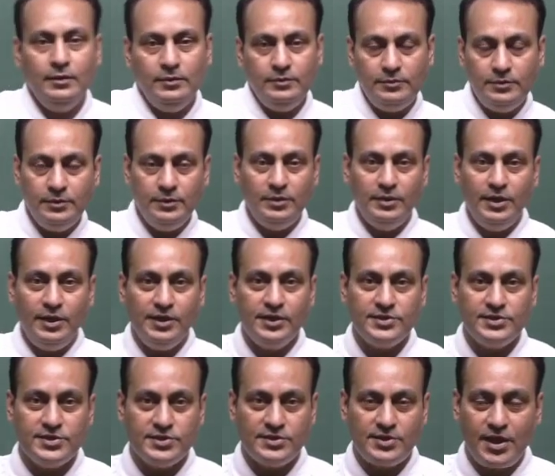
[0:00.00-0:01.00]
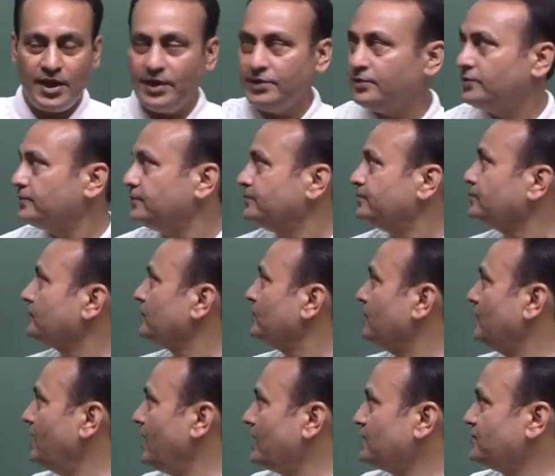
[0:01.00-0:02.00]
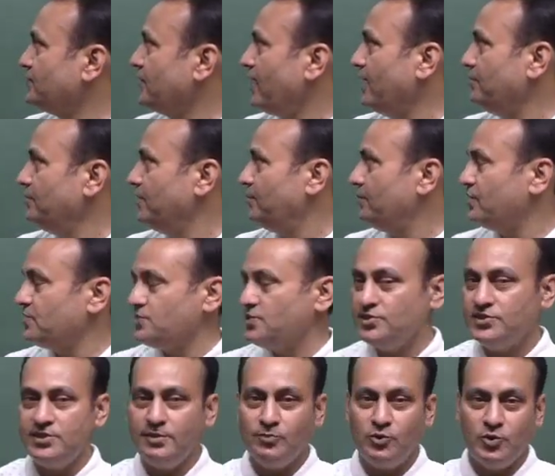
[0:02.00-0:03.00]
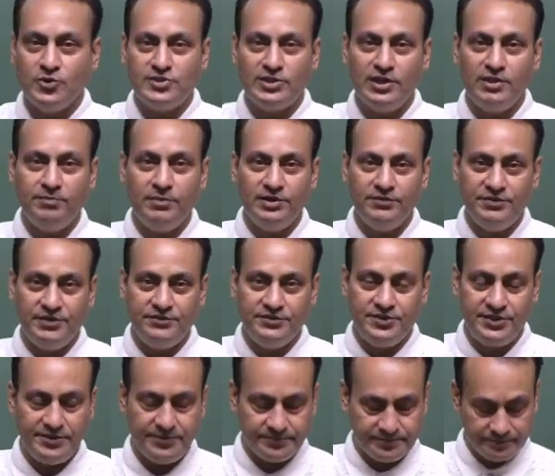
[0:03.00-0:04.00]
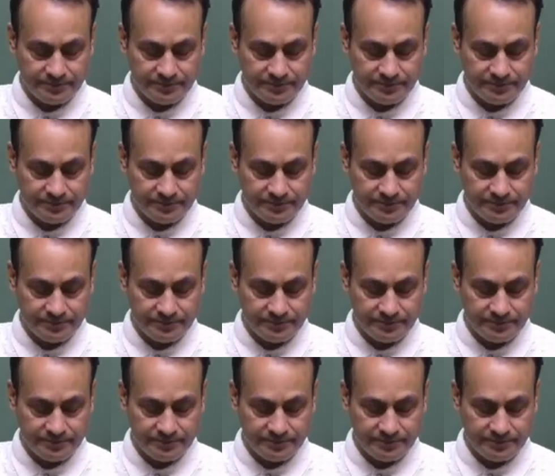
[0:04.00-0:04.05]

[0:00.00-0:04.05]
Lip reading: Let us start class 5 number system, question number 50.